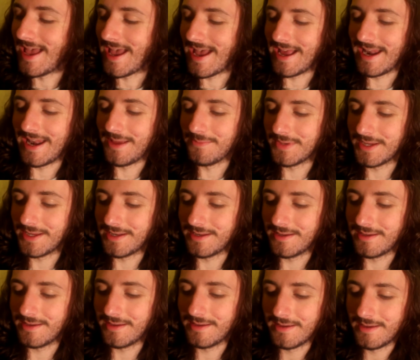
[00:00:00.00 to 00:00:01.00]
and I'm
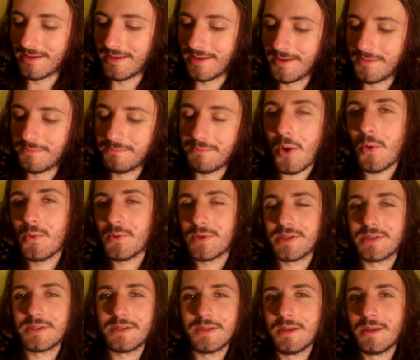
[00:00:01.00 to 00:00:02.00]
gonna
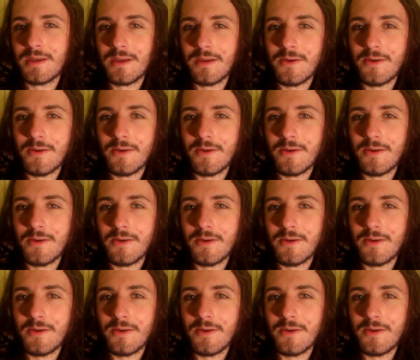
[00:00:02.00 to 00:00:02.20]
post